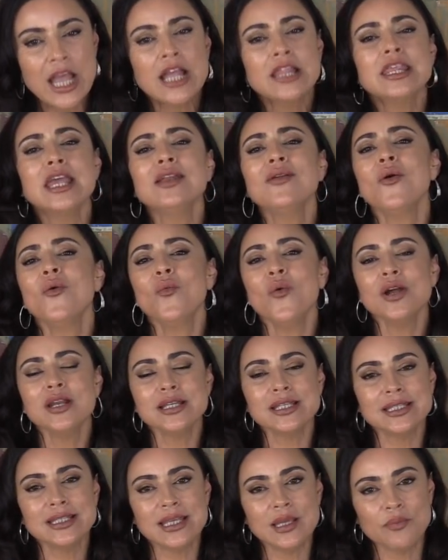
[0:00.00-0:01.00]
They don't want
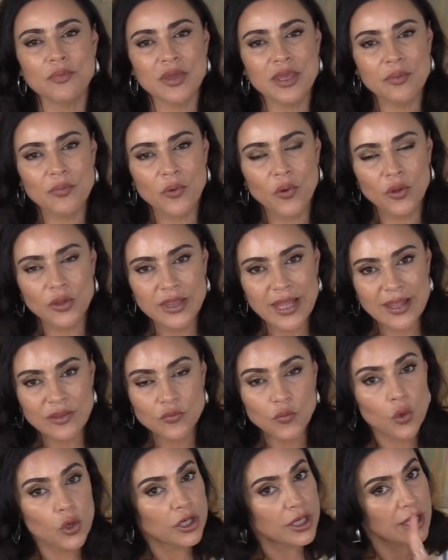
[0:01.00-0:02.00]
to see people
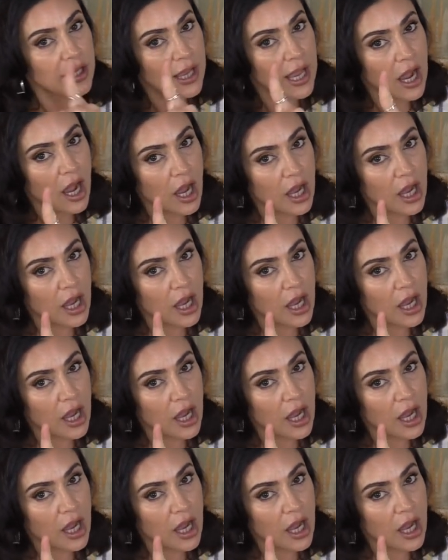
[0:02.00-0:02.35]
networking